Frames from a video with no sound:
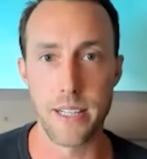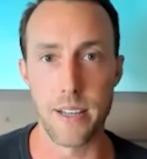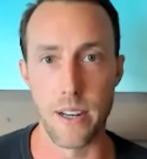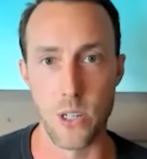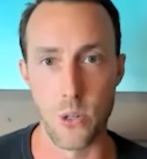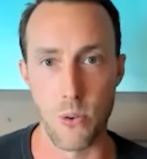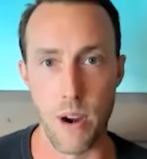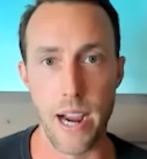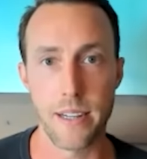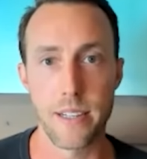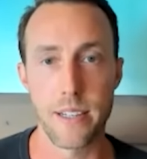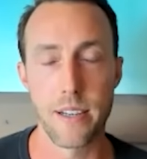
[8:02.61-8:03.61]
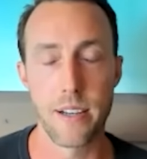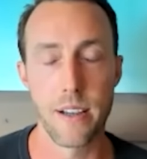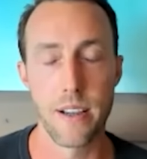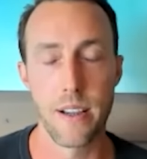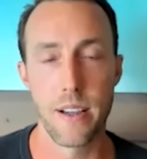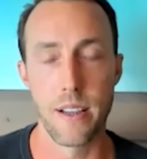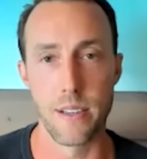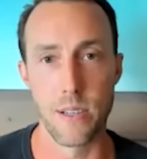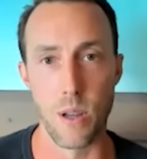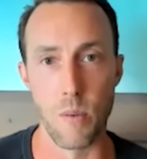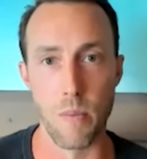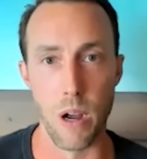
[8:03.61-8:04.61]
Let's attract
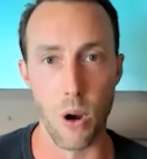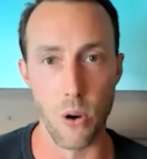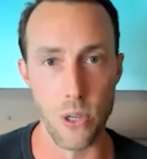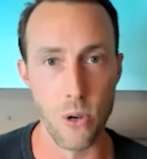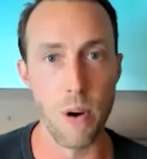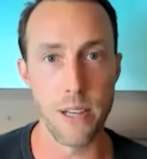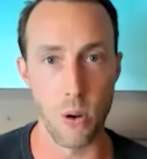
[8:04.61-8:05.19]
some U.S.